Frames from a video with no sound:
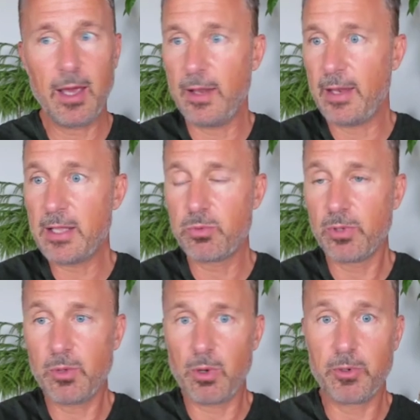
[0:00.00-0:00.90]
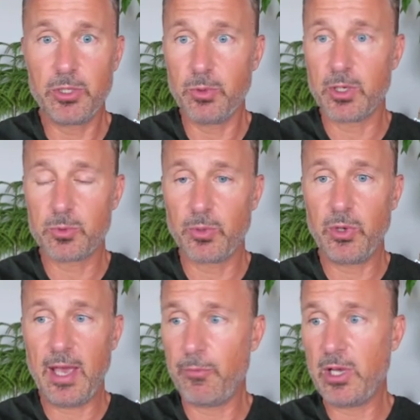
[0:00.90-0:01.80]
And that's really what we're doing, is
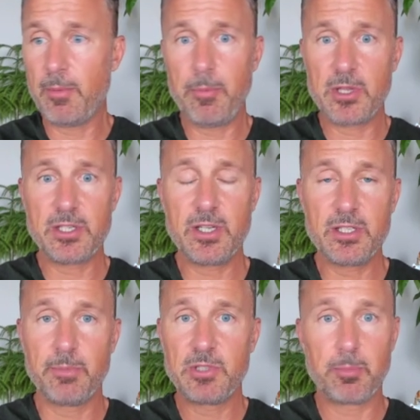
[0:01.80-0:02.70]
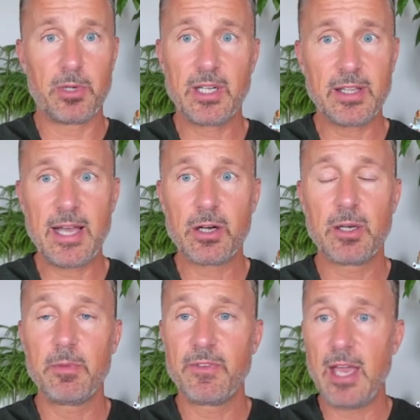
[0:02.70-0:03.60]
we come up with a system to predict the
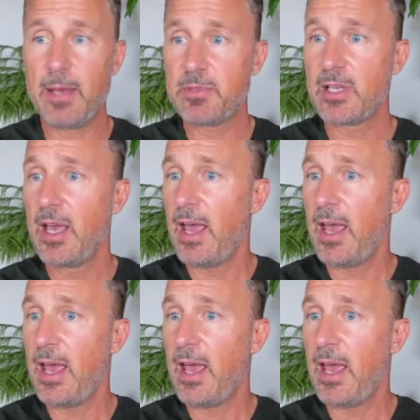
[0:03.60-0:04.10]
outcome of games,